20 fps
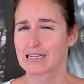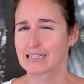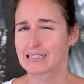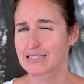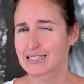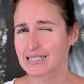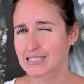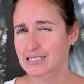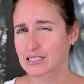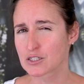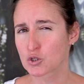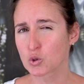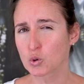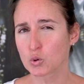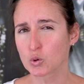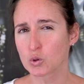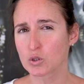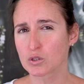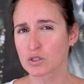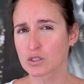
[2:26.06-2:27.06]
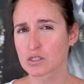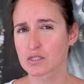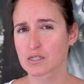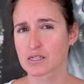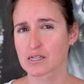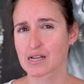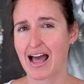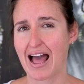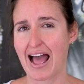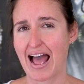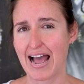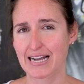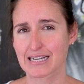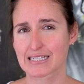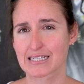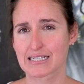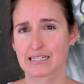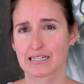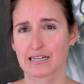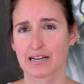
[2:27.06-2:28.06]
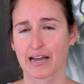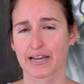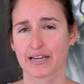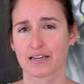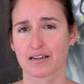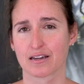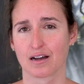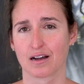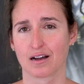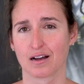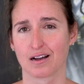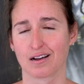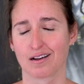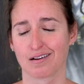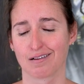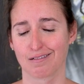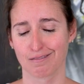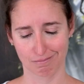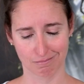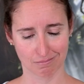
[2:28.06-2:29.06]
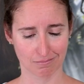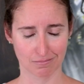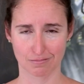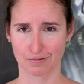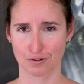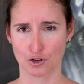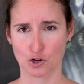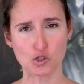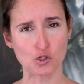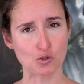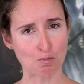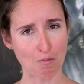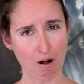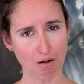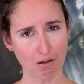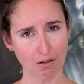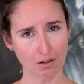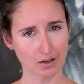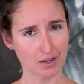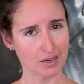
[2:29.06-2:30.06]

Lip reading: This tool acts like a small